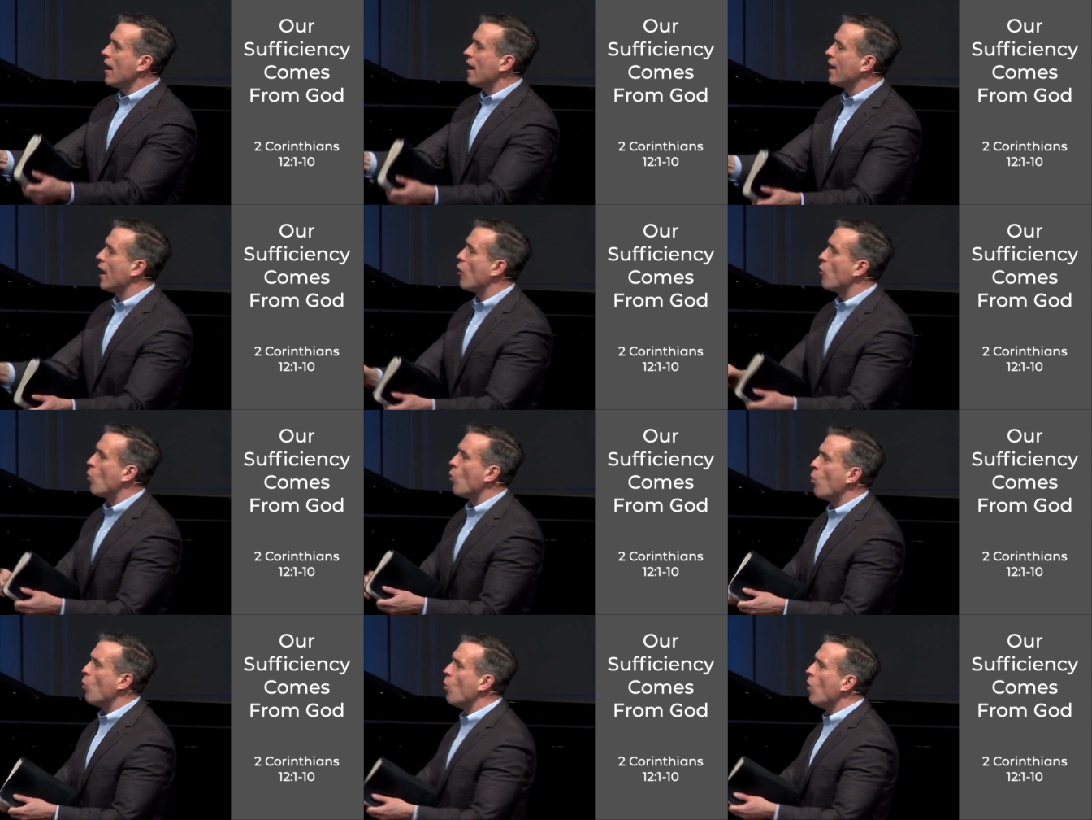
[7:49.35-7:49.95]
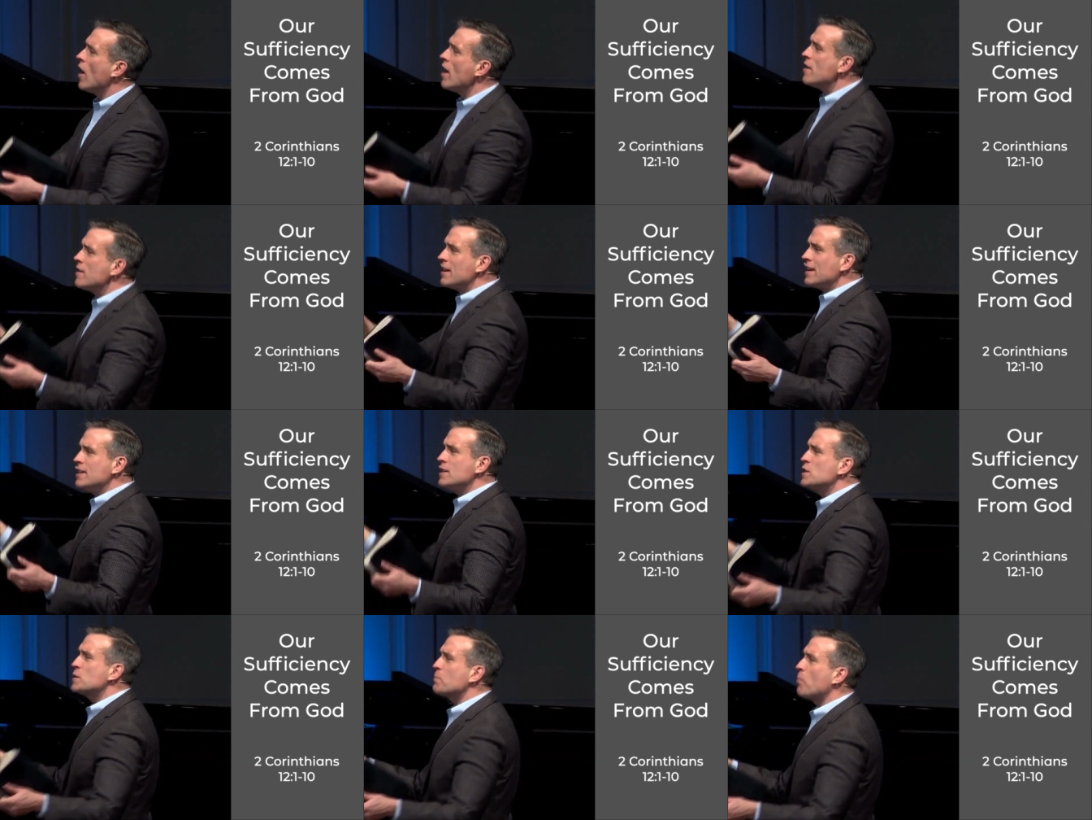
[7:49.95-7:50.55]
Now, what
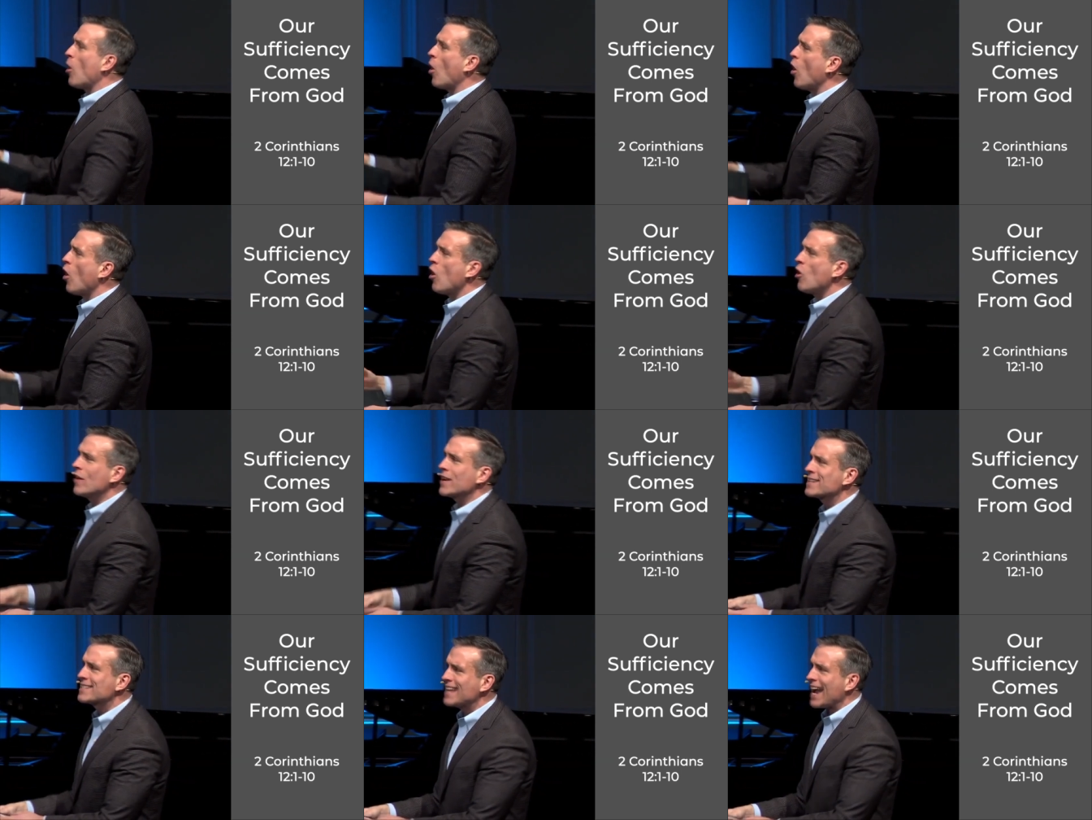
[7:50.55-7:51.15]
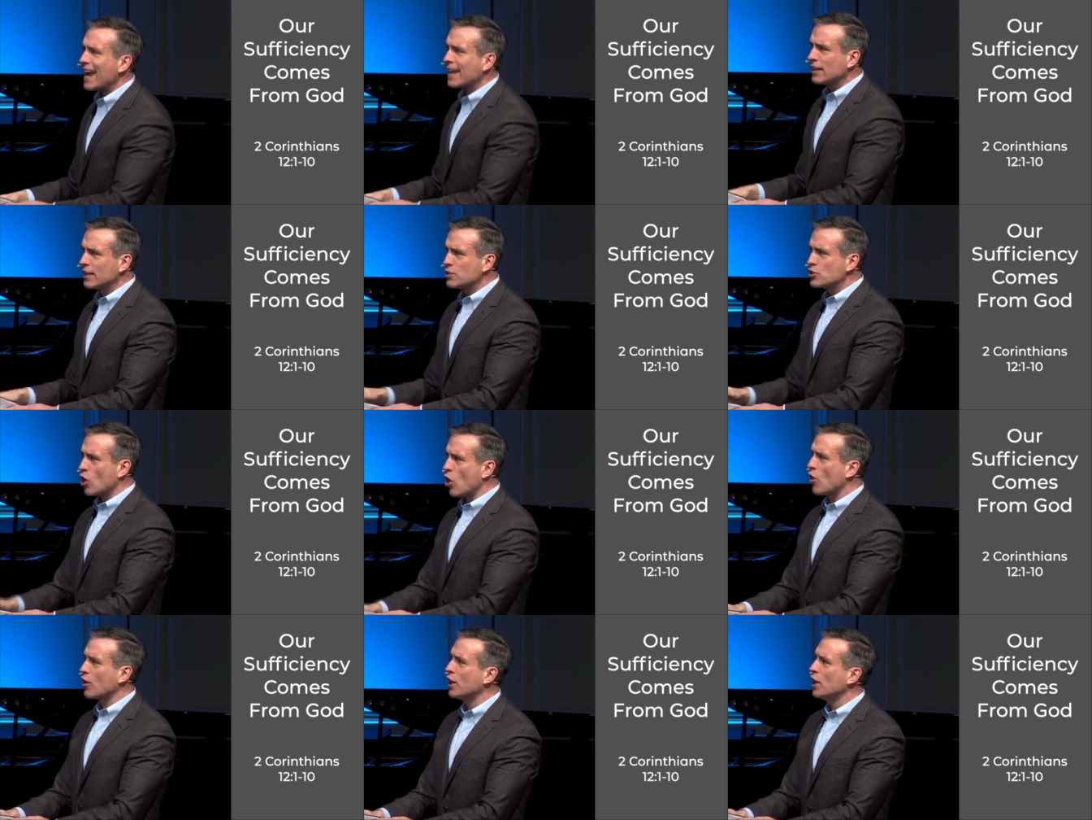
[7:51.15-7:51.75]
is Paul exactly
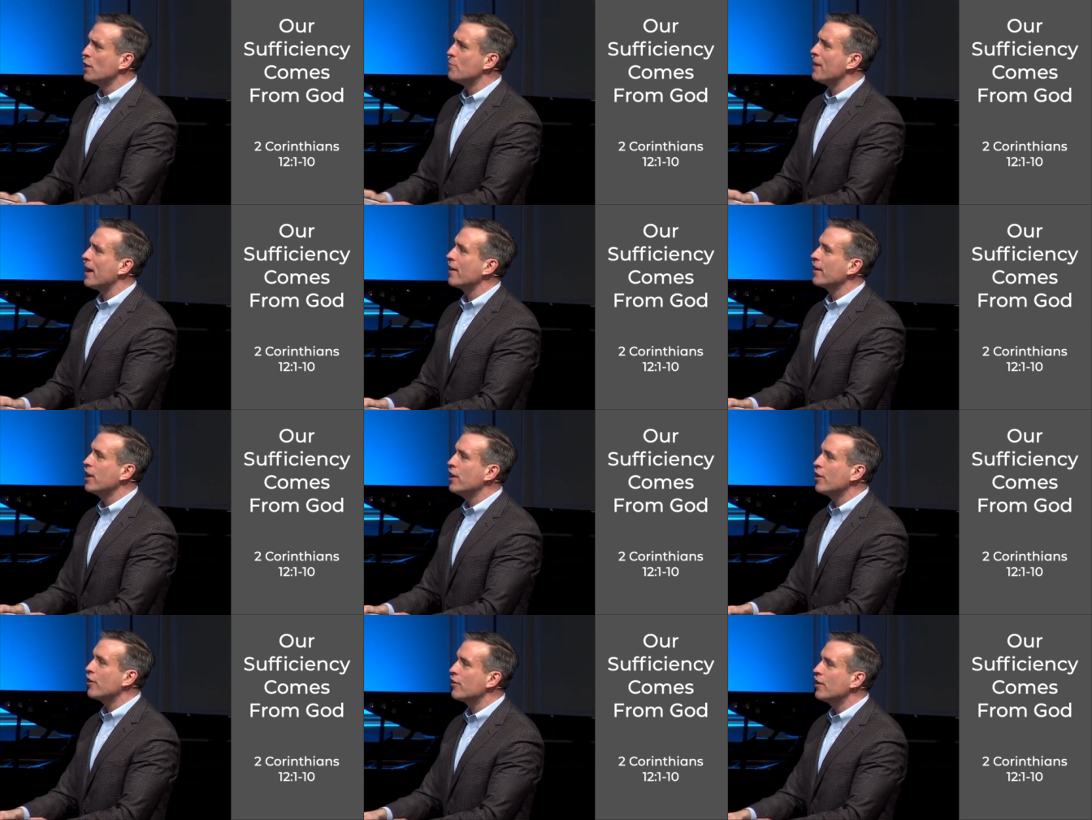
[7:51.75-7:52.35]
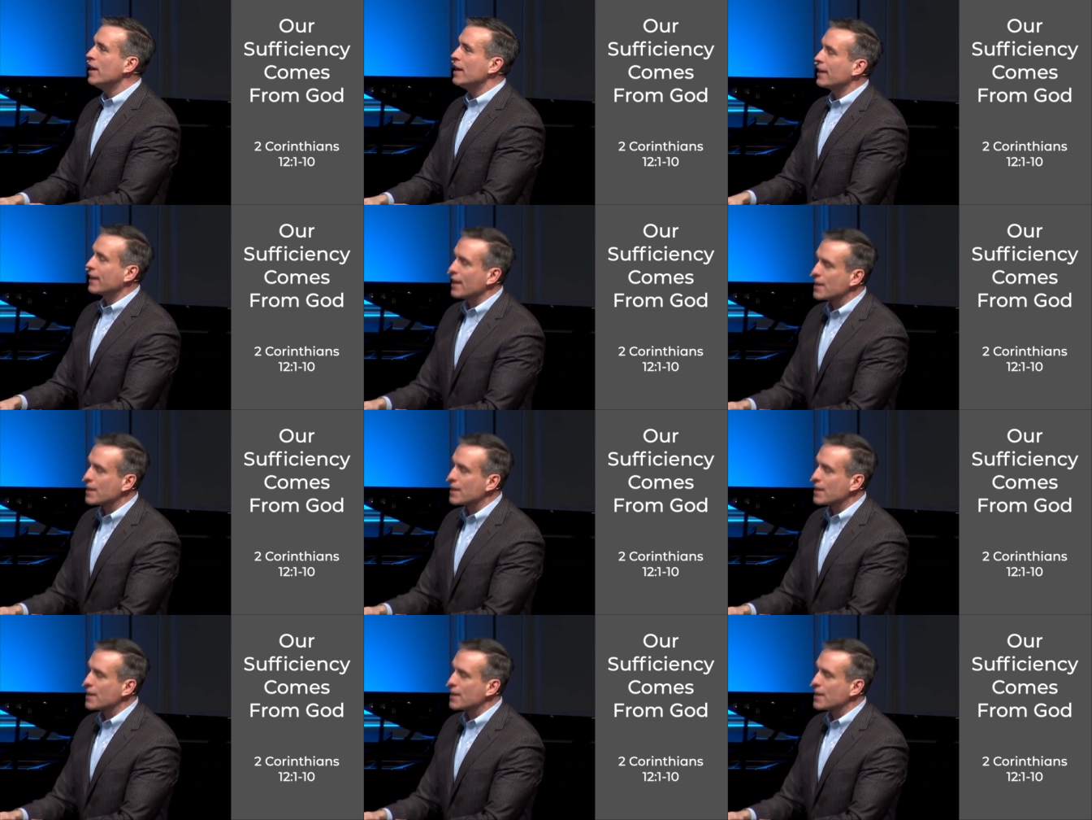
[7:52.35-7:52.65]
talking about here?